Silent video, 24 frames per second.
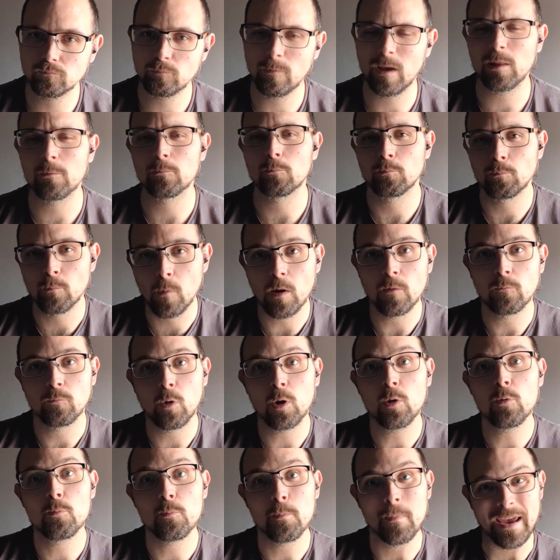
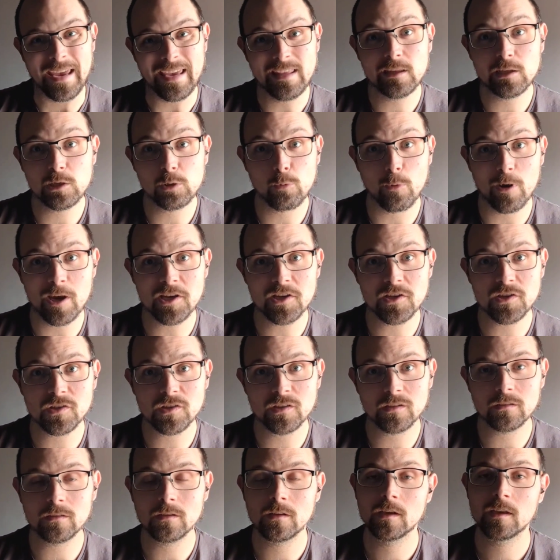one main
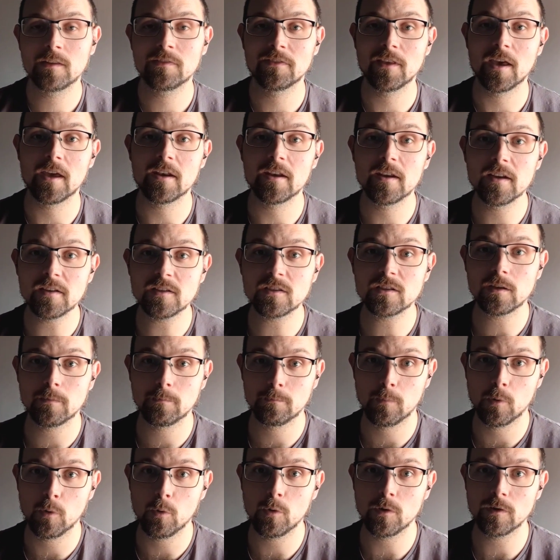question that is
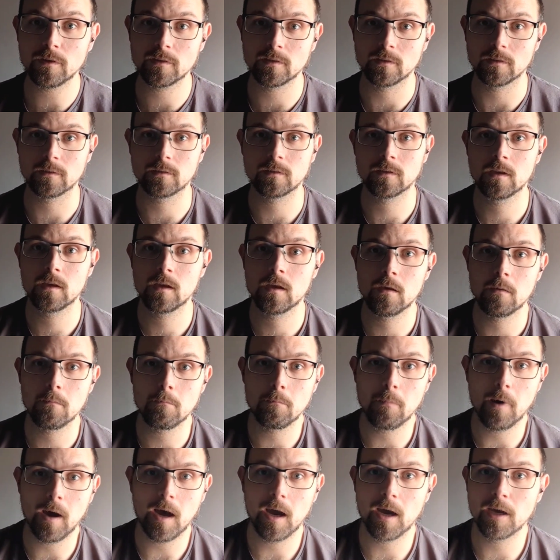supported
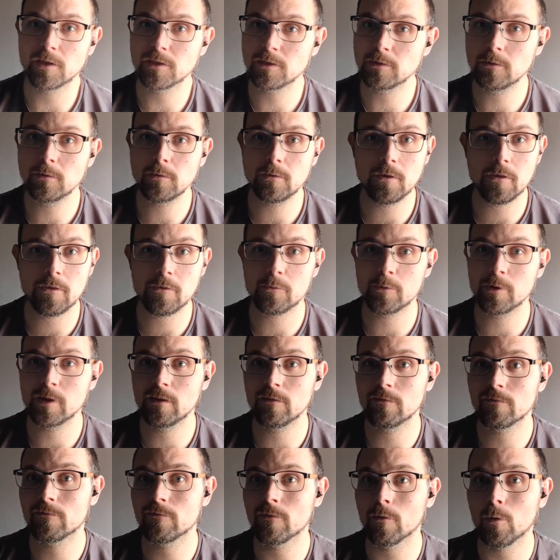by 2, 3,
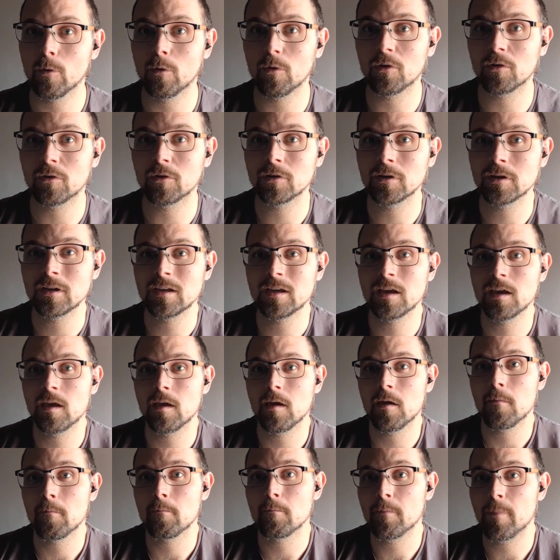4
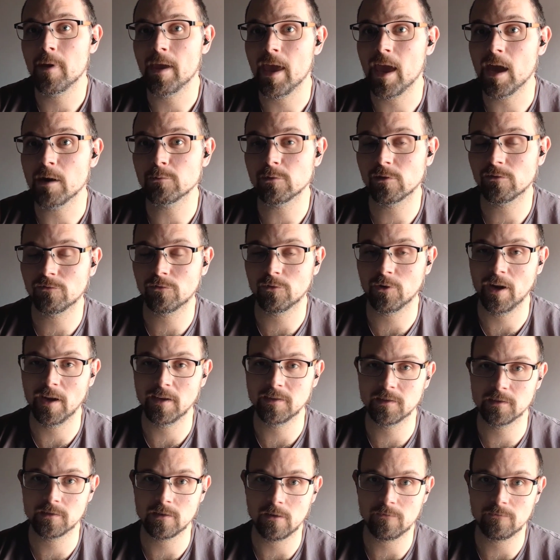
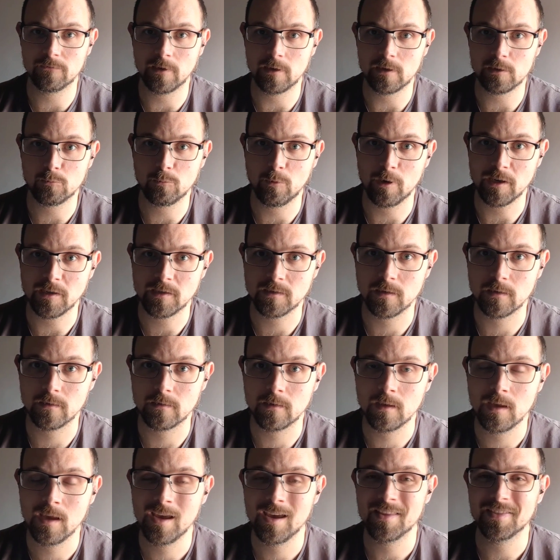paraphrases of that
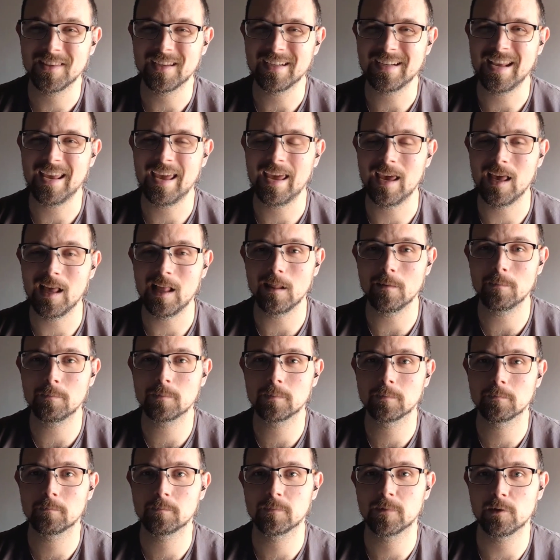question that help
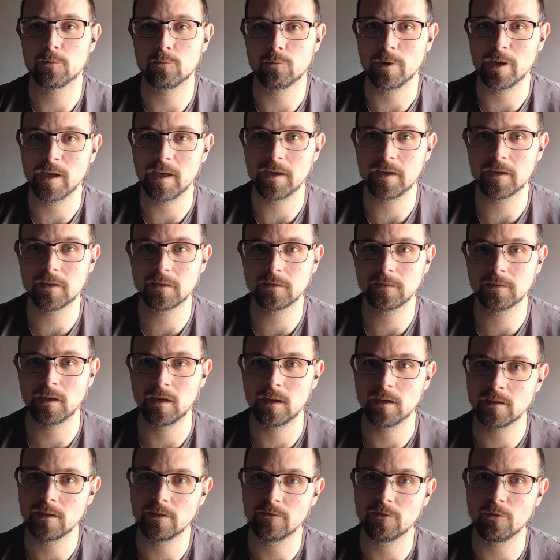the reader, the
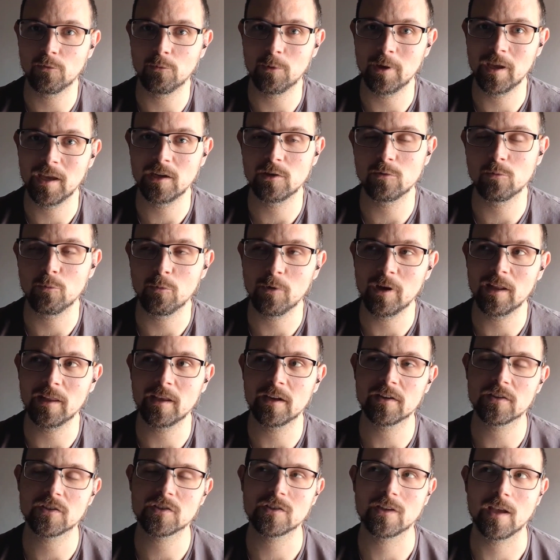interviewee, to really
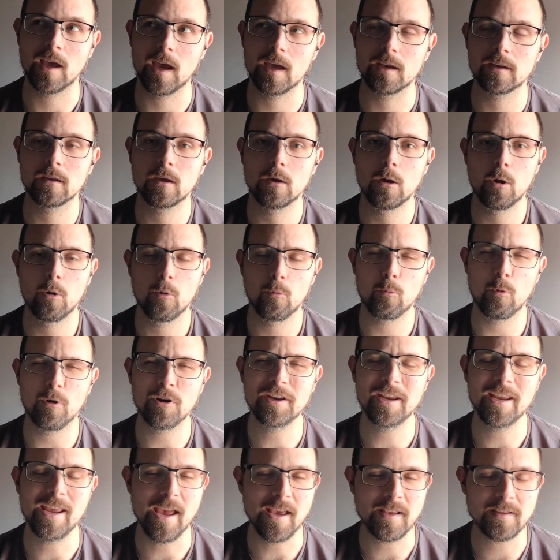understand
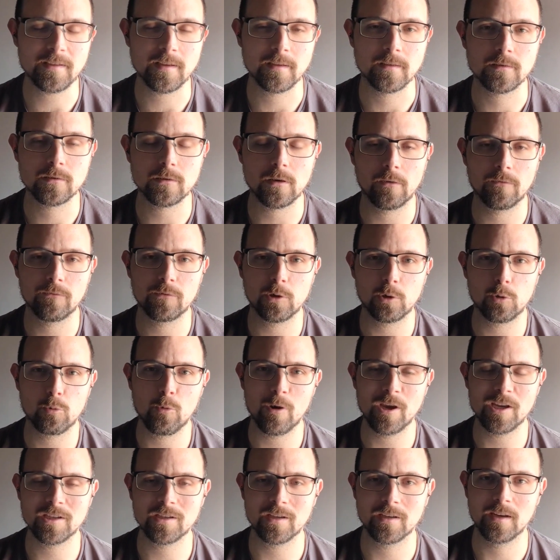what the essence of your
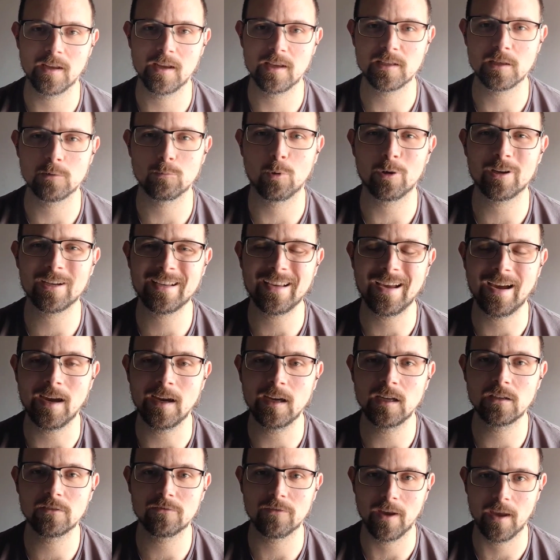question is and what
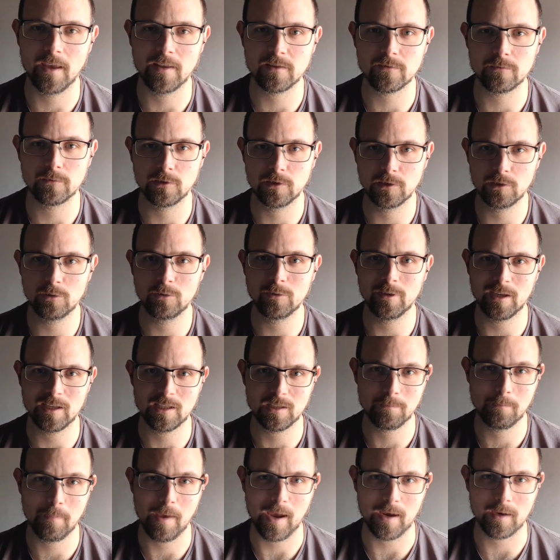kind of answer do you
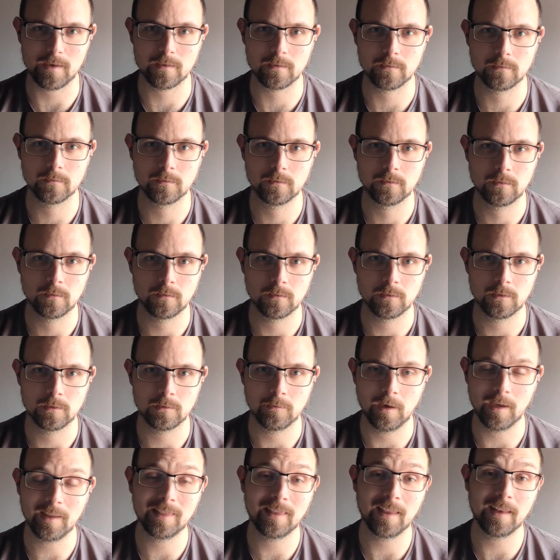expect,
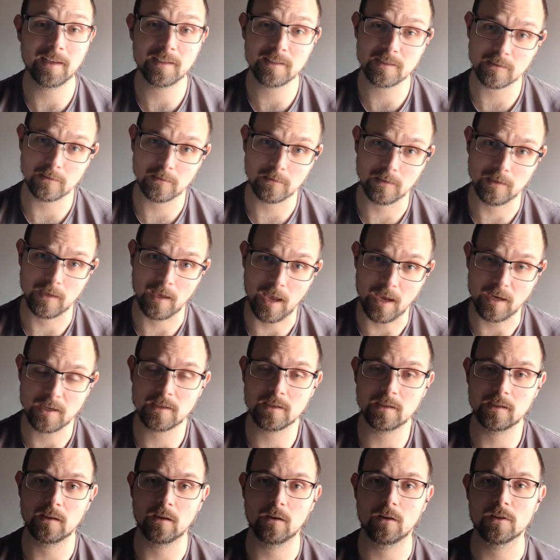right? That is
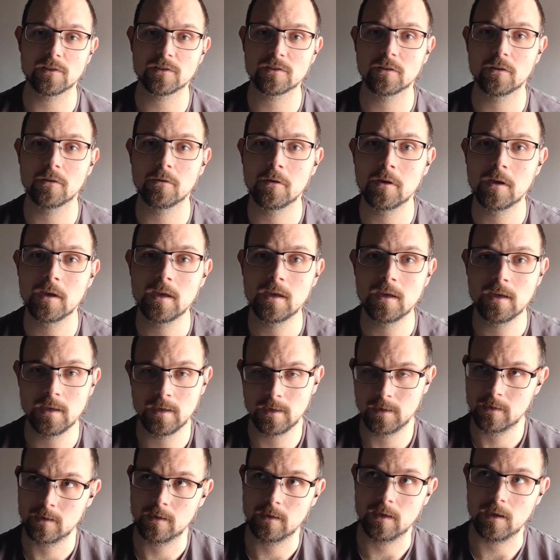actually also
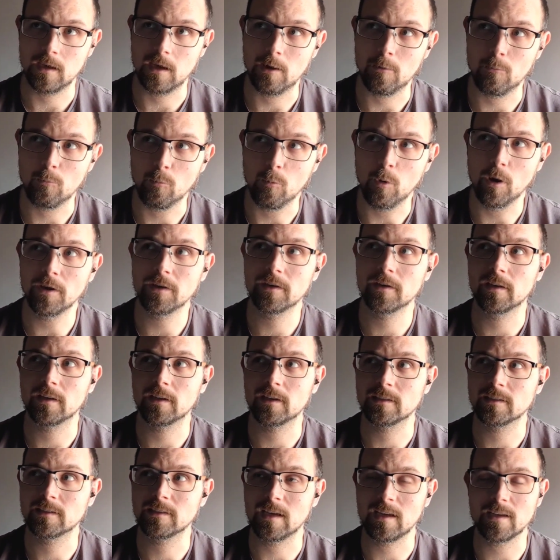one
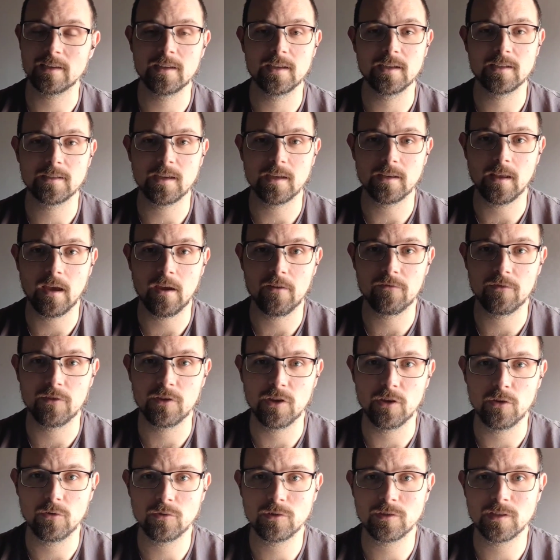technique that I've
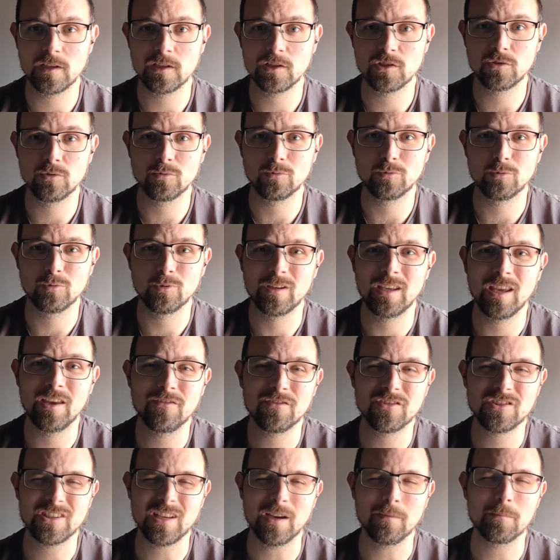used, is to give
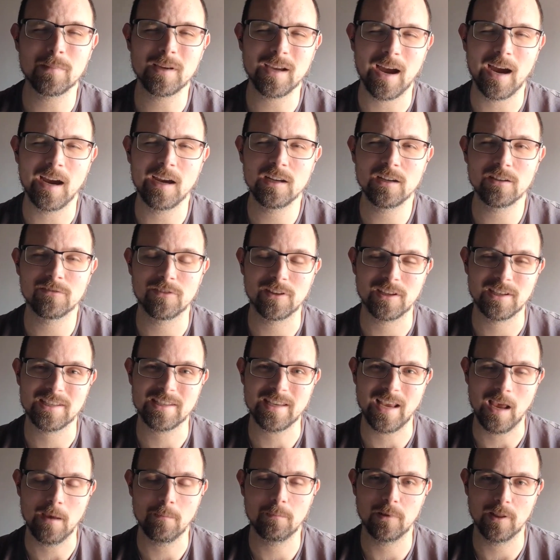some kind of
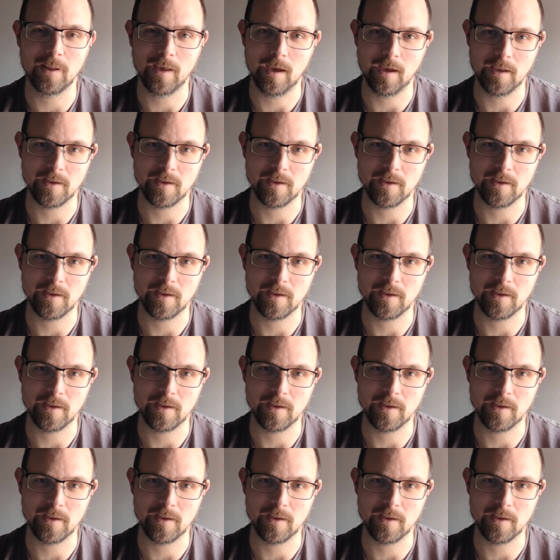example